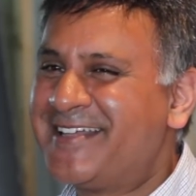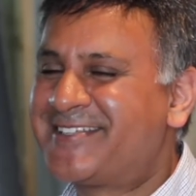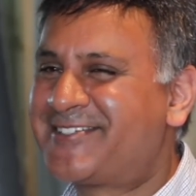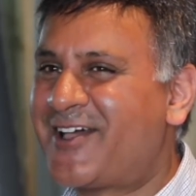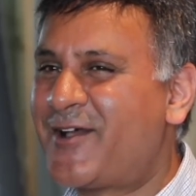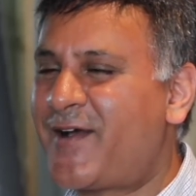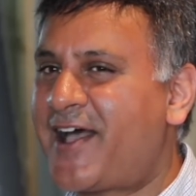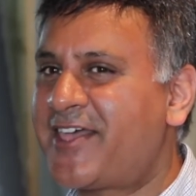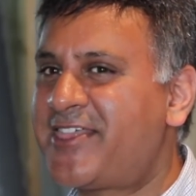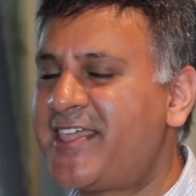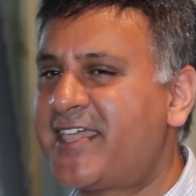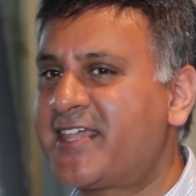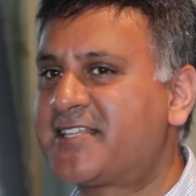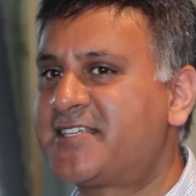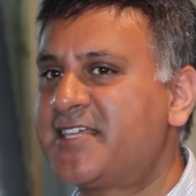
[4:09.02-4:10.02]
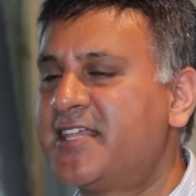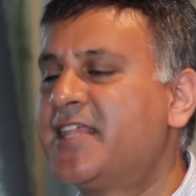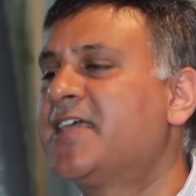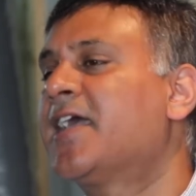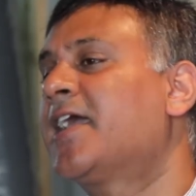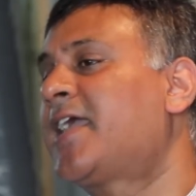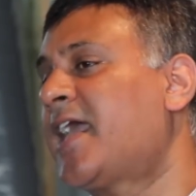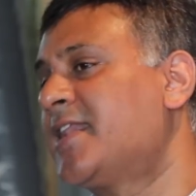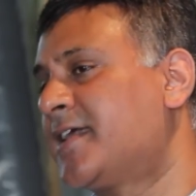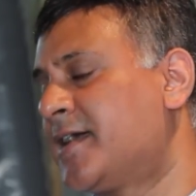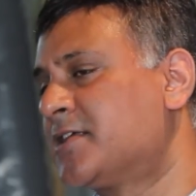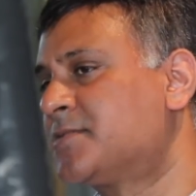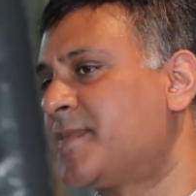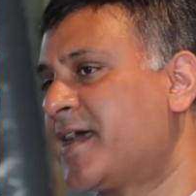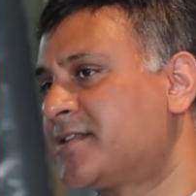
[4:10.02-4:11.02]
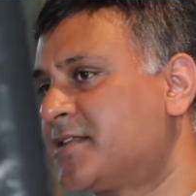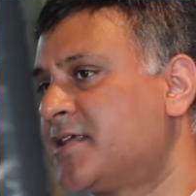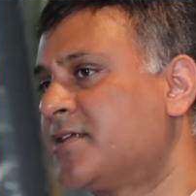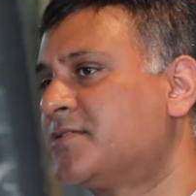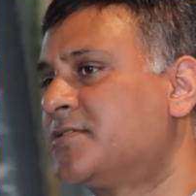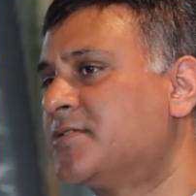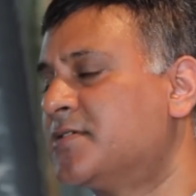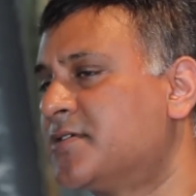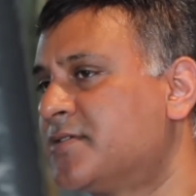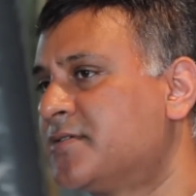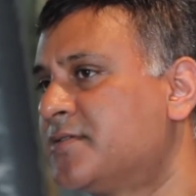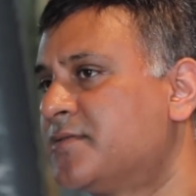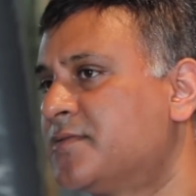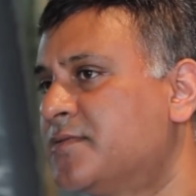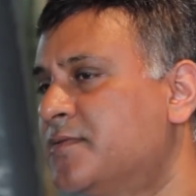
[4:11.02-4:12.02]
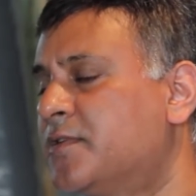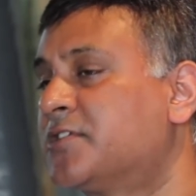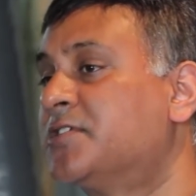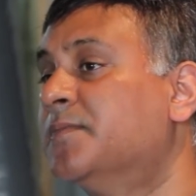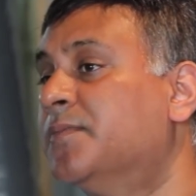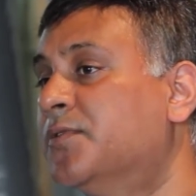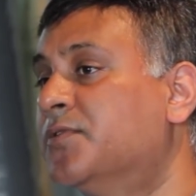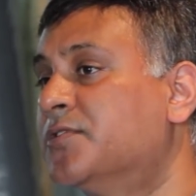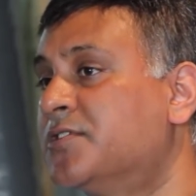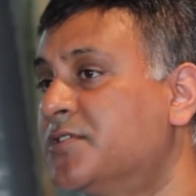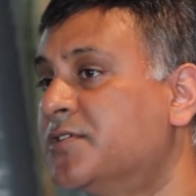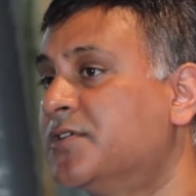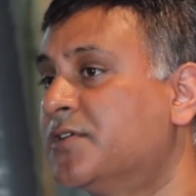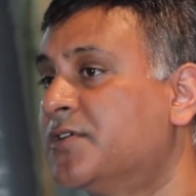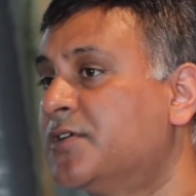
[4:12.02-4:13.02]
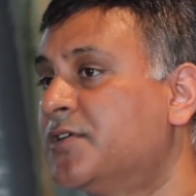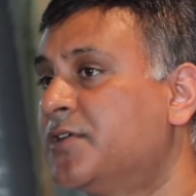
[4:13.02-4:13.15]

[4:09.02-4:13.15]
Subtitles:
So I think it comes back down to what's important to you.